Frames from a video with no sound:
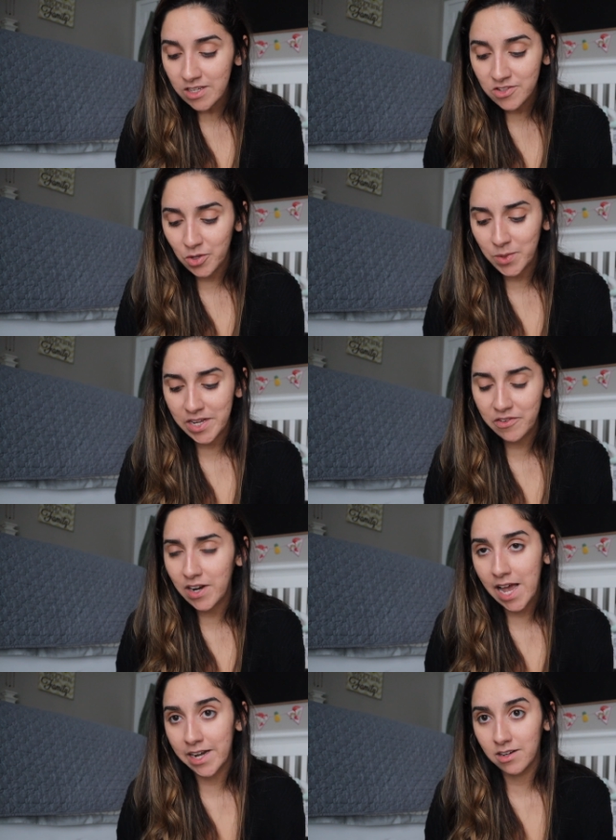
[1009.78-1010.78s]
So we never
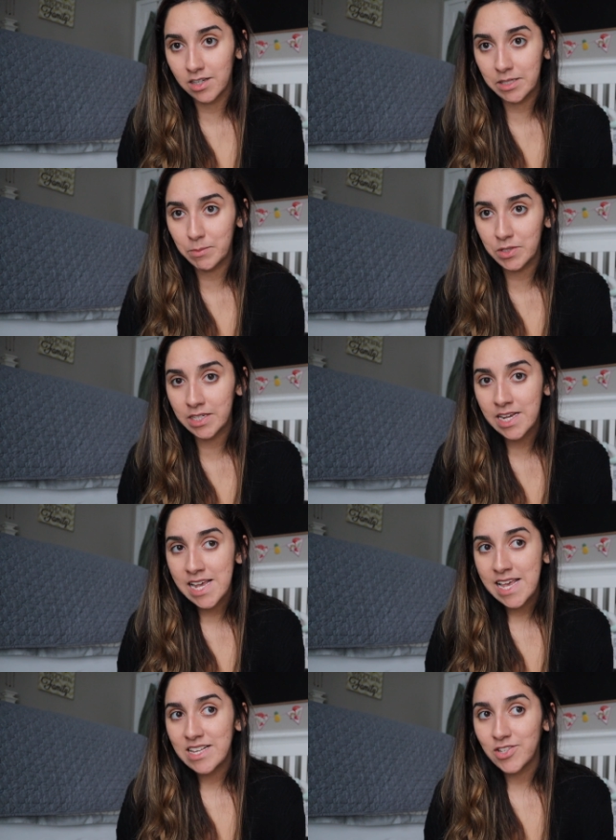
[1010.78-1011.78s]
had a honeymoon.
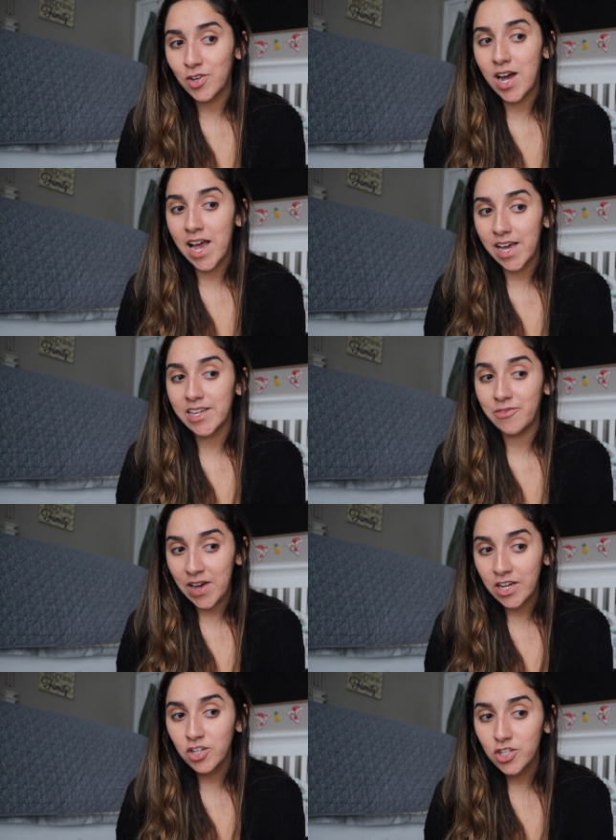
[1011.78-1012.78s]
So if
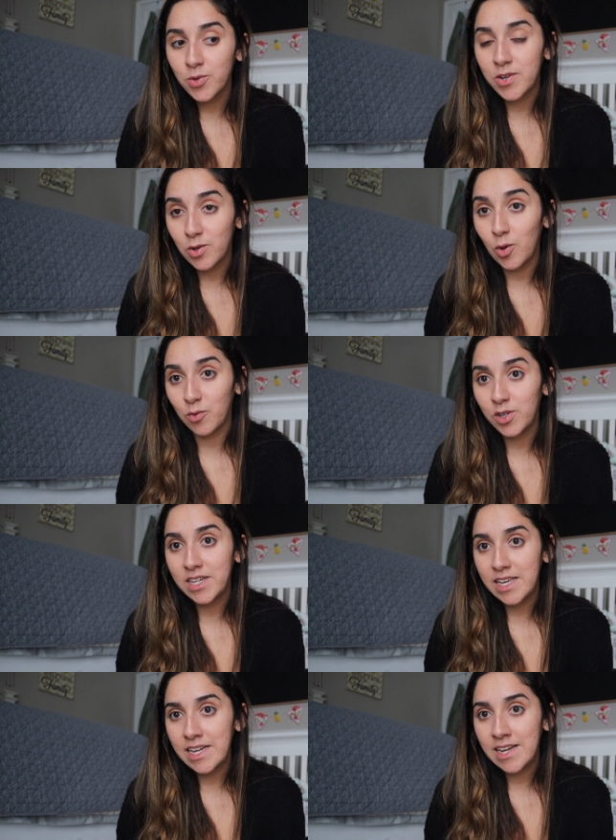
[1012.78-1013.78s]
I could do it all over
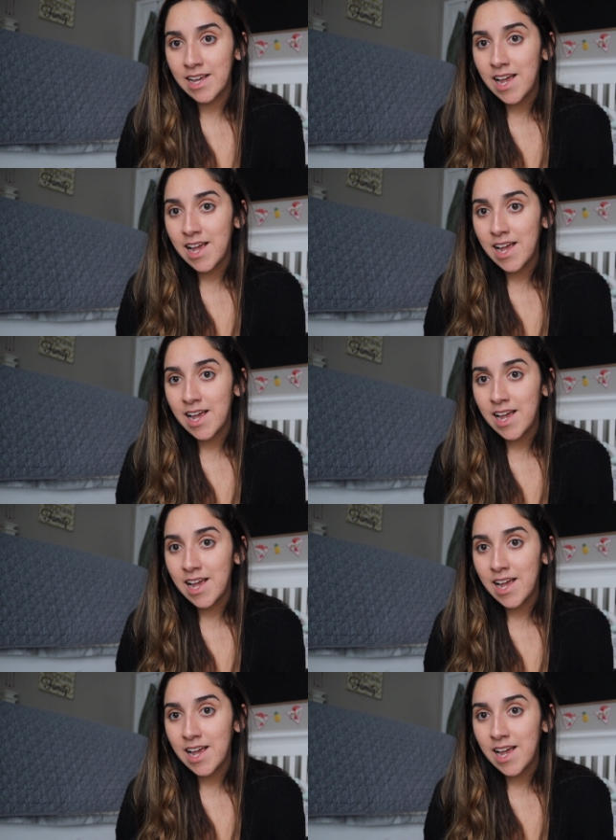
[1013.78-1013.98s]
again,